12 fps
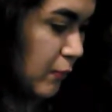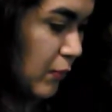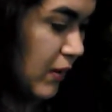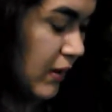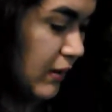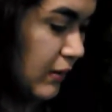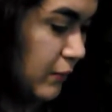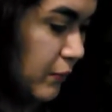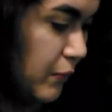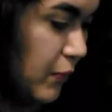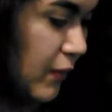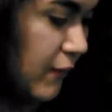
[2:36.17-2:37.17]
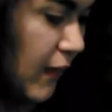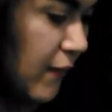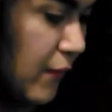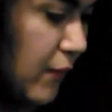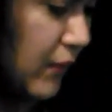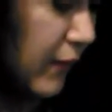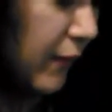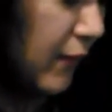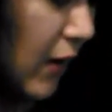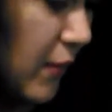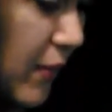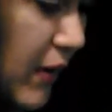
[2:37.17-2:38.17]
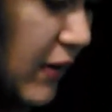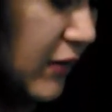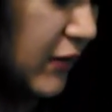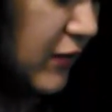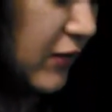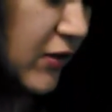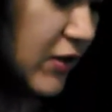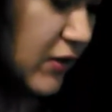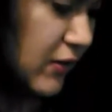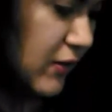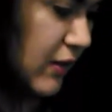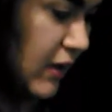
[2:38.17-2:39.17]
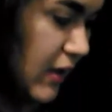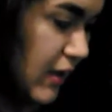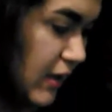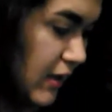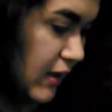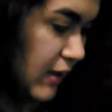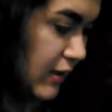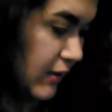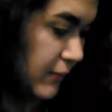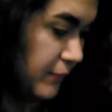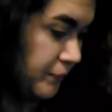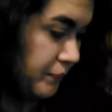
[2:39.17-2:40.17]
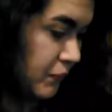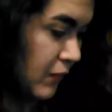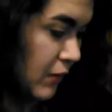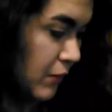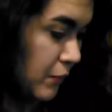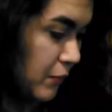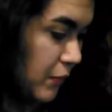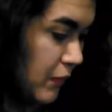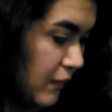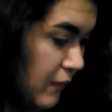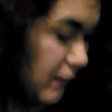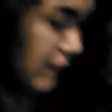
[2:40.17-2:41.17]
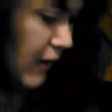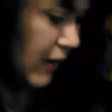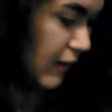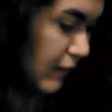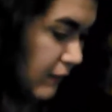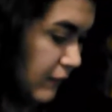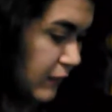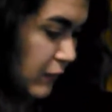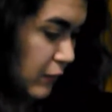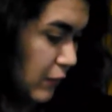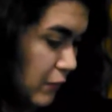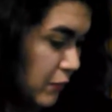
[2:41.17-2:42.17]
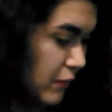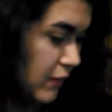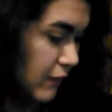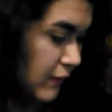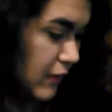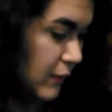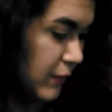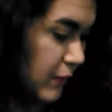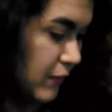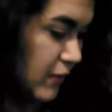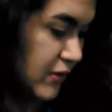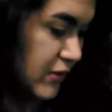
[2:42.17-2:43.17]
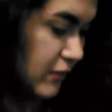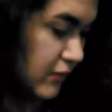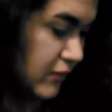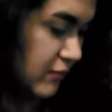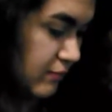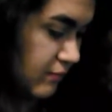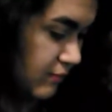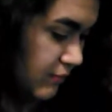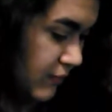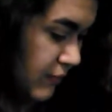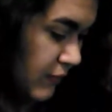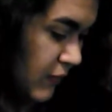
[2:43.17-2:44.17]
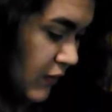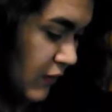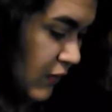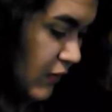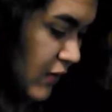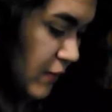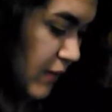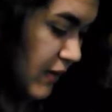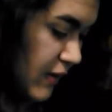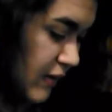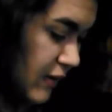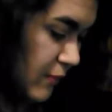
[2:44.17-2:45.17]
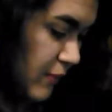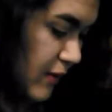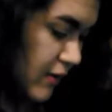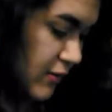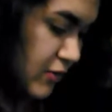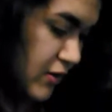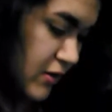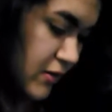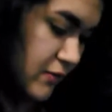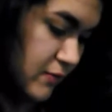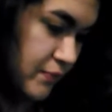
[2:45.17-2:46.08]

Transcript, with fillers: 1.5 quarts of cranberry juice chilled, and 0.5 to a quart of club soda chilled. So you can basically make a drink.